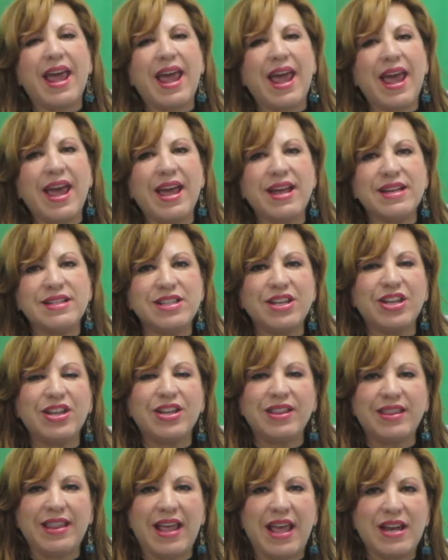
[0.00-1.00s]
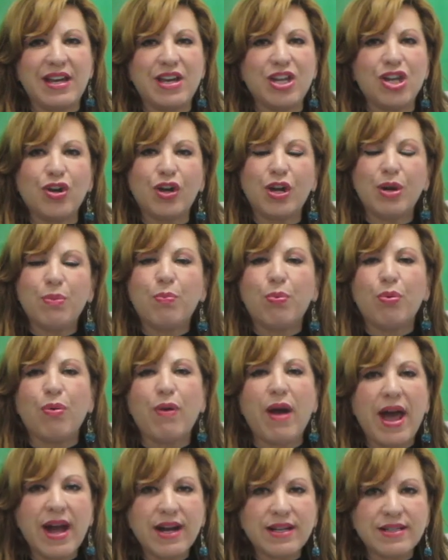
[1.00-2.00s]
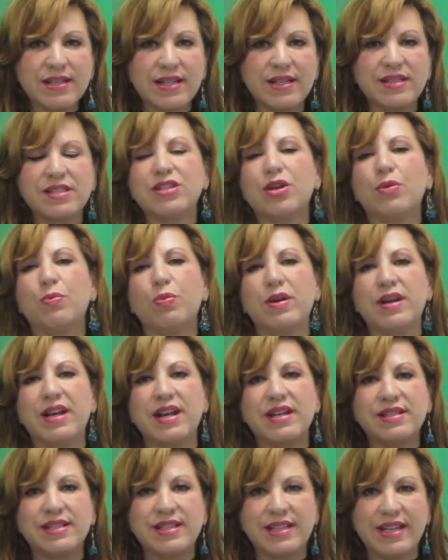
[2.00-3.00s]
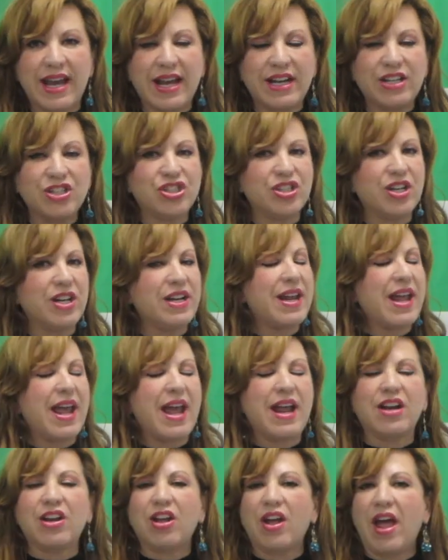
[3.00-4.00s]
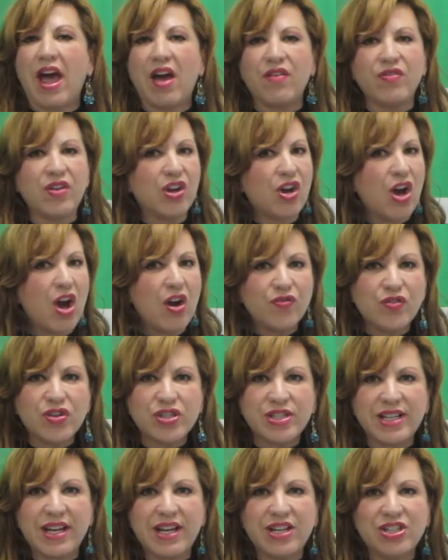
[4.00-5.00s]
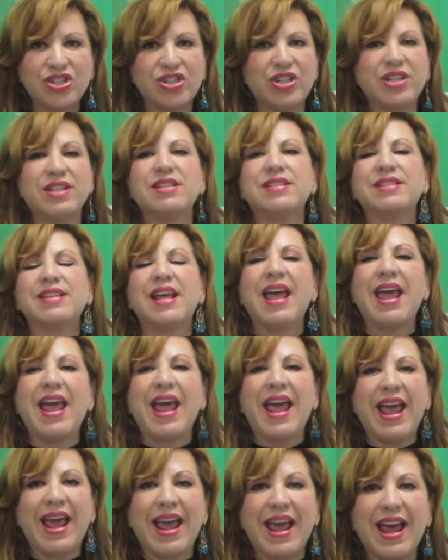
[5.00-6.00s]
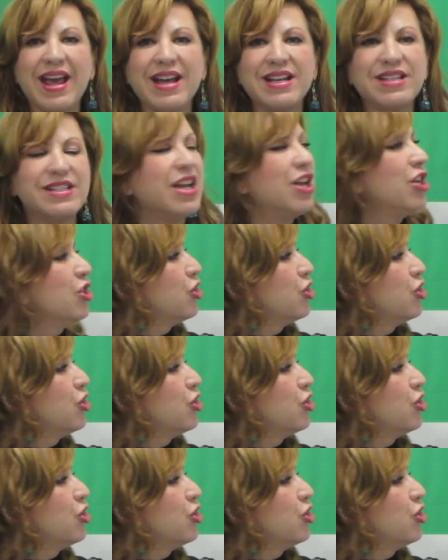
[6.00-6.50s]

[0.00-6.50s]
and then you can practice your pronunciation and having conversations, and